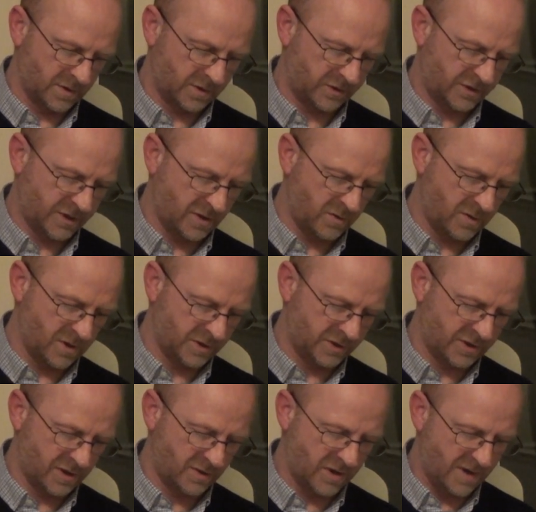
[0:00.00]
So
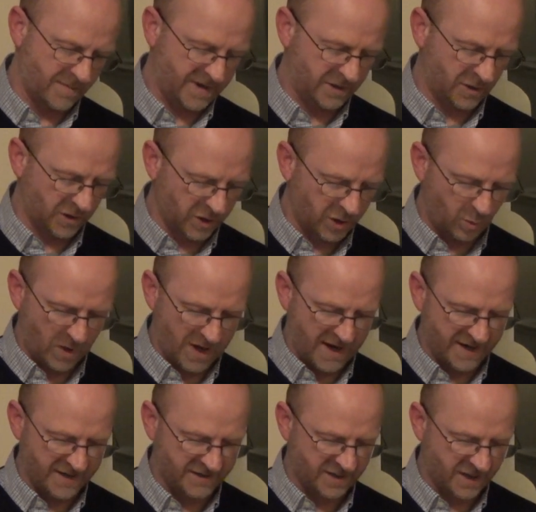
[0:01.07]
I mean,
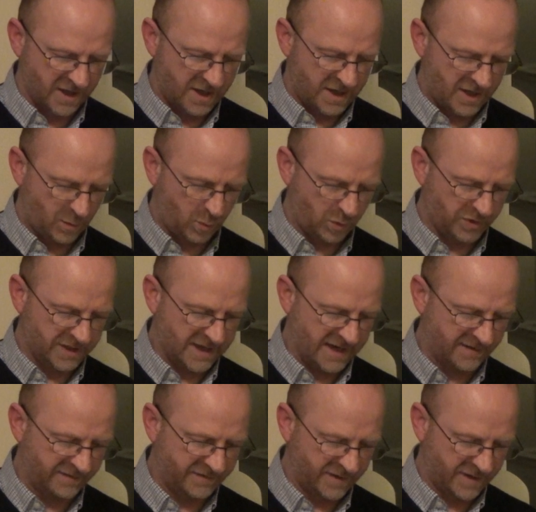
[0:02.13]
otherwise it wouldn't
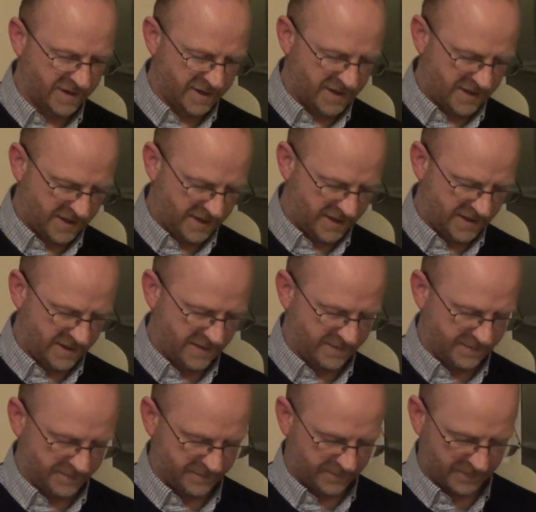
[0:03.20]
have
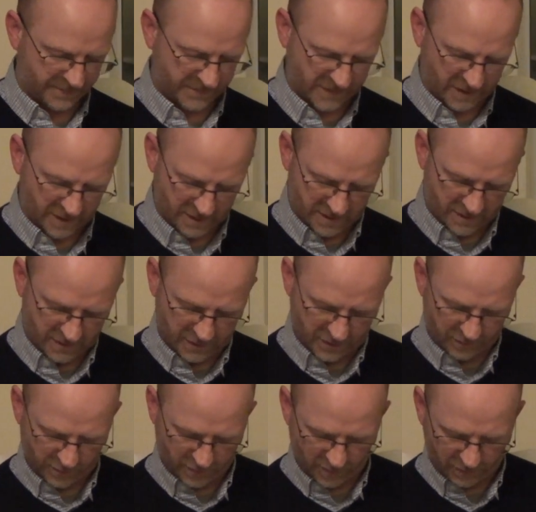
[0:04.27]

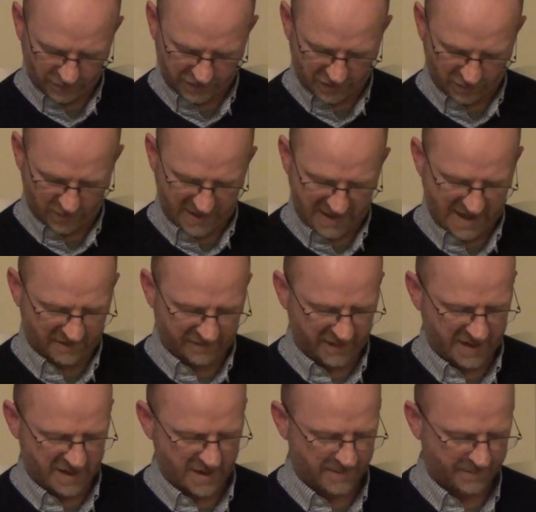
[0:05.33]
the rules that we have
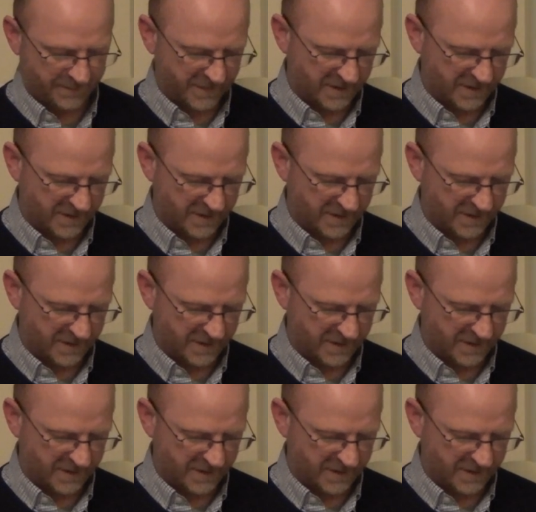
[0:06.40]
here.